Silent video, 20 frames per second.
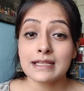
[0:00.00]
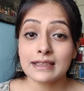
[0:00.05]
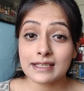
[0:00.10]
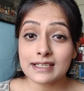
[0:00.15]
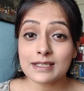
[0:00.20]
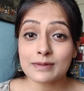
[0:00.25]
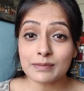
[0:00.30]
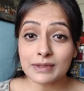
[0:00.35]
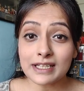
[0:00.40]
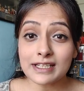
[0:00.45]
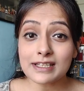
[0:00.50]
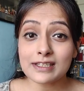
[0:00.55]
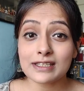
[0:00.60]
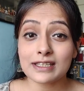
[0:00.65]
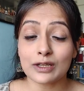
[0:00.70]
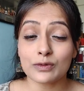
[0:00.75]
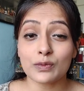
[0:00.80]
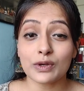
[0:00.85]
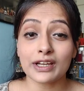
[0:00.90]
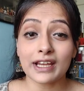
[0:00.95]
This means
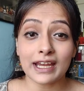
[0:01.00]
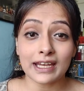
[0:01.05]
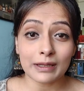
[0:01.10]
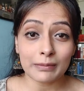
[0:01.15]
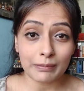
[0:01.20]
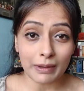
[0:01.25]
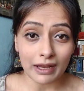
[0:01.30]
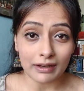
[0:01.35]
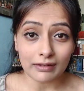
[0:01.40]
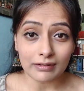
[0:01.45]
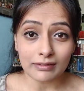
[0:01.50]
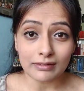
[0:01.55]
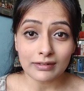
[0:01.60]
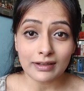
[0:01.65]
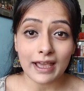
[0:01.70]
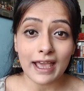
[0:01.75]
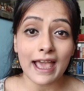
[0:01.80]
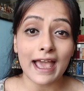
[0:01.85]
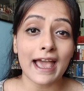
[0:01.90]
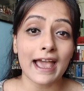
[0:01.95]
that we're getting better
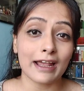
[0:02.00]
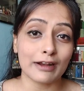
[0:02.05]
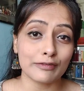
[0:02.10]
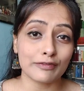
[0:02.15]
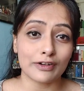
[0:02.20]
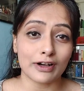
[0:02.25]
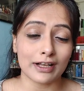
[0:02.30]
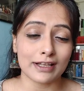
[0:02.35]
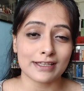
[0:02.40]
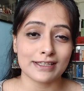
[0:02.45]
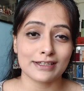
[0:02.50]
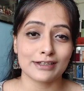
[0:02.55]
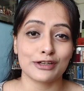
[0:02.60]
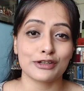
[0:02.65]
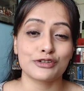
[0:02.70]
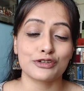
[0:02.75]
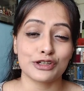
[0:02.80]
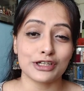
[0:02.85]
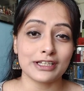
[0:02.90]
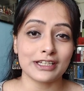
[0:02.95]
and faster
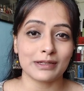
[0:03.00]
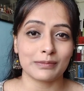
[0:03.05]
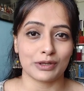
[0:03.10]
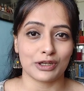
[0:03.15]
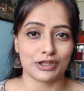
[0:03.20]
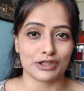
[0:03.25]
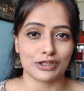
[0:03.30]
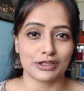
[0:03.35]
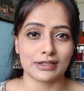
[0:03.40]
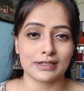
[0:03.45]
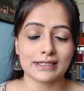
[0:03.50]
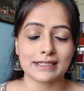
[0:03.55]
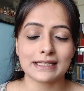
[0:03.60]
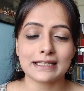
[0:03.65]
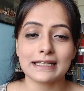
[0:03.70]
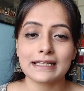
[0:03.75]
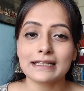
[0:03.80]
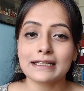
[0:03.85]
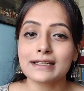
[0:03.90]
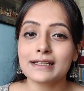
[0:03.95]
at treating patients,
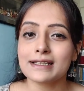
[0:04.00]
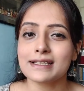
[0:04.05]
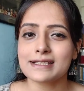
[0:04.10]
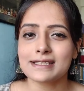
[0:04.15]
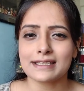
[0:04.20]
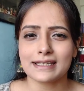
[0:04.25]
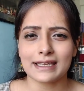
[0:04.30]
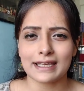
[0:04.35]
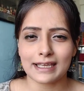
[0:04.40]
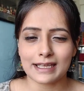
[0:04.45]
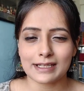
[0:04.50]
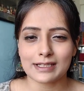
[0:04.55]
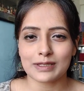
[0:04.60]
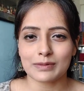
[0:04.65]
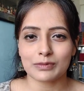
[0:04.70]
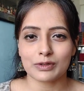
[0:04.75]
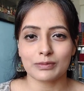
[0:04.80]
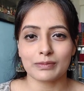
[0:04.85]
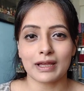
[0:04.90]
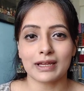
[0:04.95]
at least the
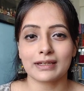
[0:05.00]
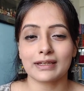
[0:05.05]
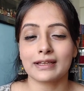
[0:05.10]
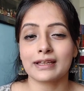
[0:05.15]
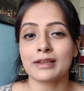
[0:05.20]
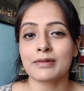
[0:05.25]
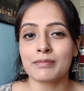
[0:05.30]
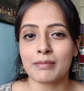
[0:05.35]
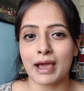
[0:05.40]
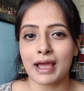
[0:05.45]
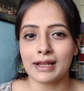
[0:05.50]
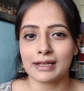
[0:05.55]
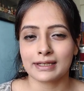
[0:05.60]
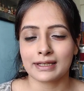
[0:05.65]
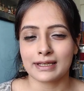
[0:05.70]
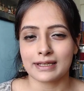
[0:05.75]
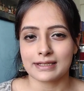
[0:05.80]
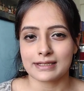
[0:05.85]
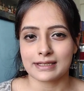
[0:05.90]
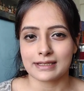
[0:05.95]
asymptomatic and mild
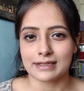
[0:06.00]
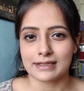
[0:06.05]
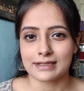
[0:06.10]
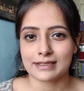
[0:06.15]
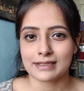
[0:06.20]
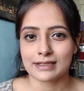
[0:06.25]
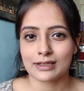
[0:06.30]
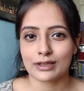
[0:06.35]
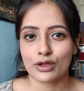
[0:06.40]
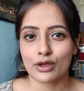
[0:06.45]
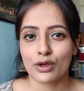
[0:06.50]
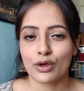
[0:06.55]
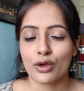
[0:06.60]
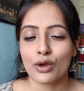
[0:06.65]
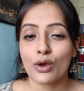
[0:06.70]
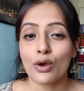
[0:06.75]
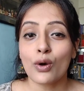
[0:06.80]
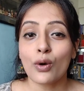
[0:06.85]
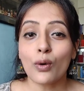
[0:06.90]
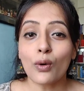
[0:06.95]
cases.
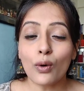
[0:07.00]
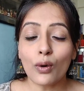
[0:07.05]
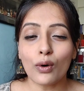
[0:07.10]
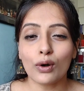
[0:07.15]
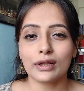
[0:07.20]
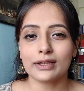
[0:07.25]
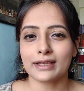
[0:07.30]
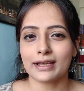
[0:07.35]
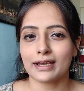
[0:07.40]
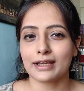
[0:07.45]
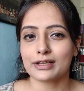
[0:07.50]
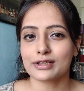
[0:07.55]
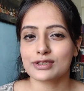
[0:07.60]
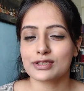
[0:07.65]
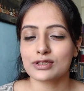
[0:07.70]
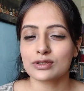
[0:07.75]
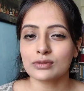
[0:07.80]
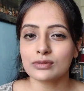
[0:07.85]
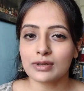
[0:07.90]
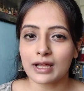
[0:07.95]
All
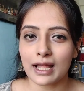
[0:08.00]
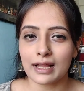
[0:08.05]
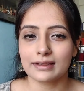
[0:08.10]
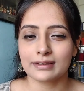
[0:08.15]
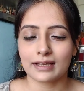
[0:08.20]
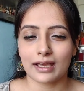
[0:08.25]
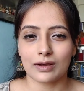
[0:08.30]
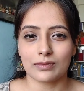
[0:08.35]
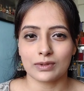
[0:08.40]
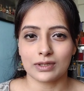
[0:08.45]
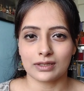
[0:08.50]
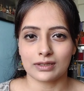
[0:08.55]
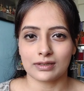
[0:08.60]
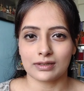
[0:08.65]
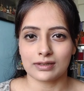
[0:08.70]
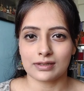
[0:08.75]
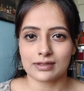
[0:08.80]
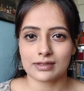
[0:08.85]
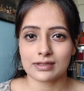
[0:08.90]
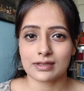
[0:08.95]
thanks to healthcare
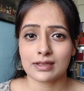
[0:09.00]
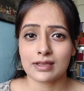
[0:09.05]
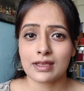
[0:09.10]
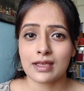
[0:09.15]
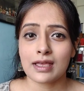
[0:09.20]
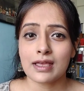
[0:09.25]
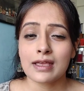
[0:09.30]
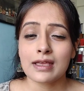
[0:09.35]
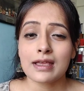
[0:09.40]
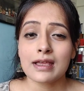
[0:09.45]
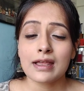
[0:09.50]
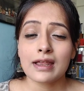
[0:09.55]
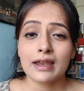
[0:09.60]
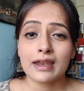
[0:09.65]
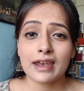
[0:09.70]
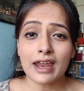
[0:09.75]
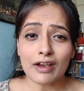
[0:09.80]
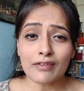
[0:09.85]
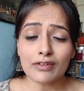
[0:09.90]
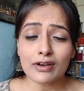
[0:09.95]
workers.
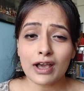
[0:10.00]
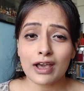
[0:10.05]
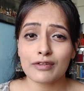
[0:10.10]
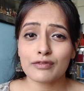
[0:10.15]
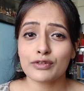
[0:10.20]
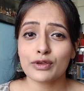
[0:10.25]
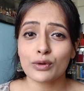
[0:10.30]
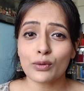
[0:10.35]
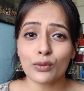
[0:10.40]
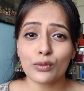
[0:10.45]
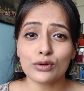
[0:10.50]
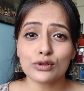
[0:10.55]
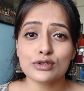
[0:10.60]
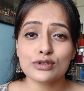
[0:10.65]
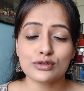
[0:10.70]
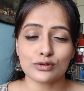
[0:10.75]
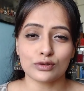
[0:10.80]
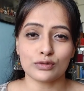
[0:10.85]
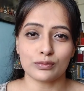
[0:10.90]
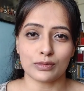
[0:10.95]
Never have we owed
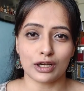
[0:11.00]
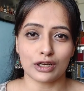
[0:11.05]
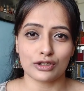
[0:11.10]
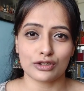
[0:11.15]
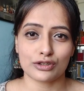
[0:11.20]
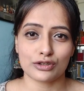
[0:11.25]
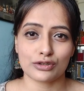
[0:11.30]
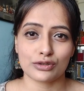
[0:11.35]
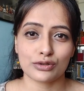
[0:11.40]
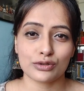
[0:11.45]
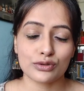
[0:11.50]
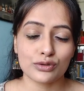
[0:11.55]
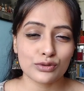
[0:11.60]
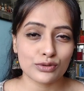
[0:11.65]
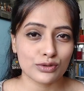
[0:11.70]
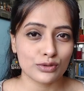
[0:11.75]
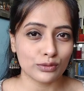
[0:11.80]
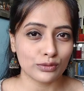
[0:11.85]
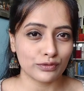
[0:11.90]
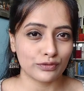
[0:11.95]
so much to
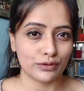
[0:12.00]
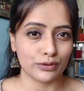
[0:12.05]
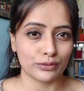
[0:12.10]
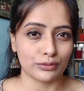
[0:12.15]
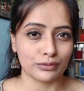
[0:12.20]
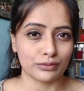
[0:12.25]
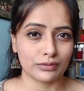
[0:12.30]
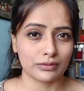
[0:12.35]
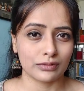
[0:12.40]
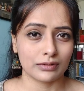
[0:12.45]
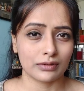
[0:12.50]
so few.